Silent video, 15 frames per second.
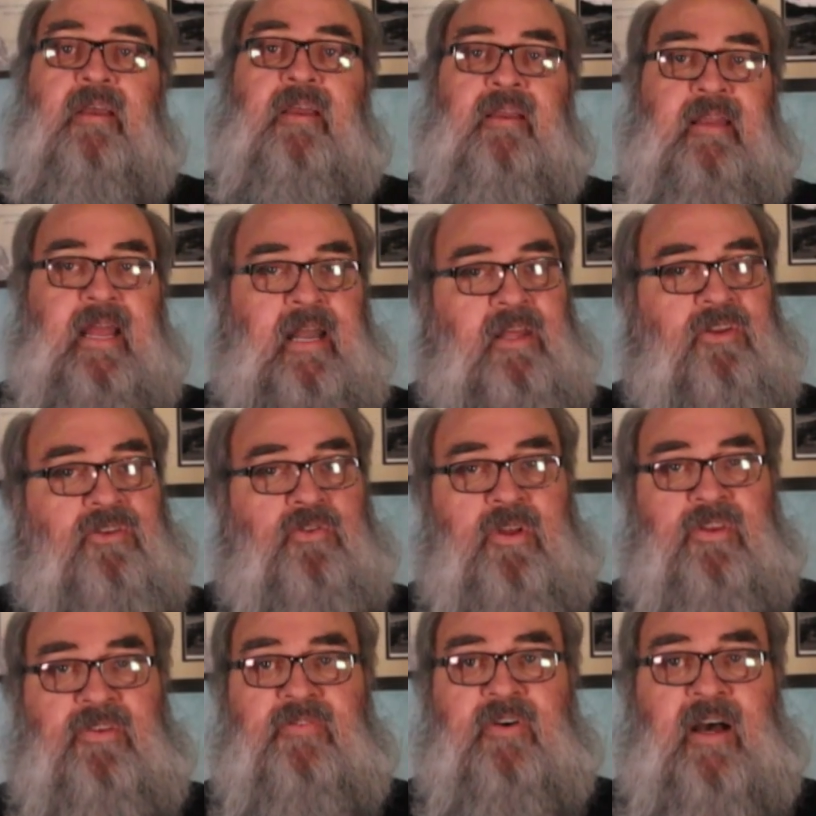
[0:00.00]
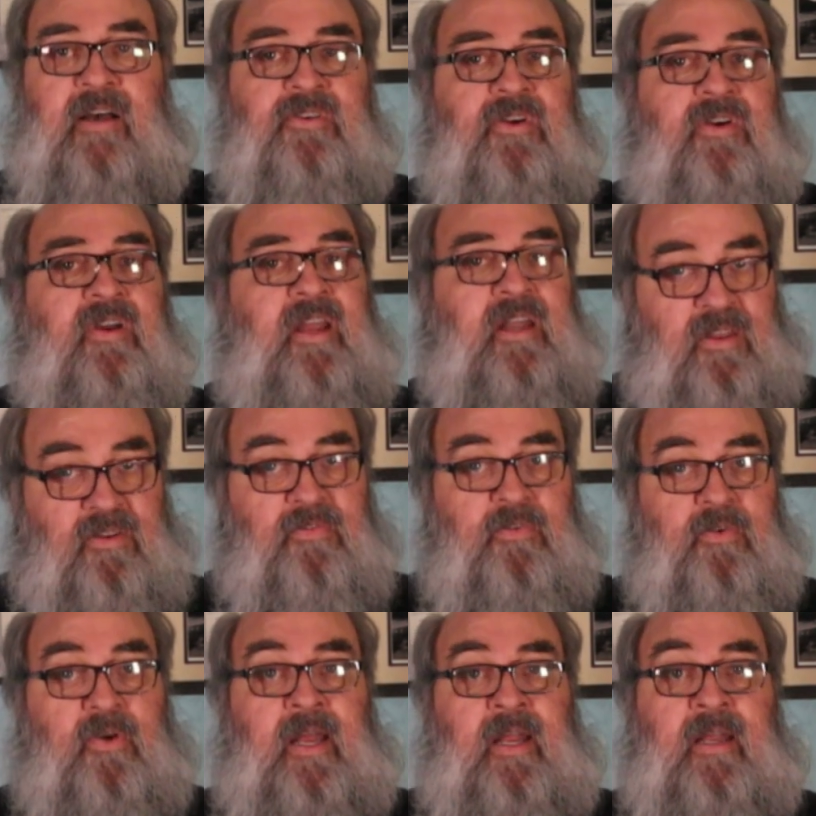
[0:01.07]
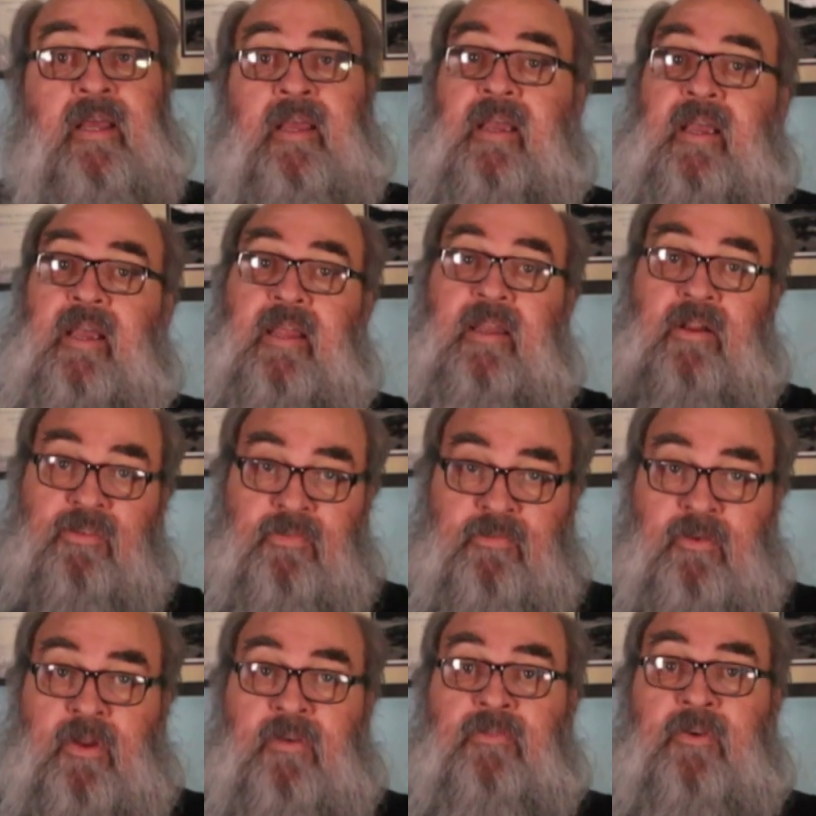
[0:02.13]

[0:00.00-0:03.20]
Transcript: Danny joins Foster and his friend and there's a friend for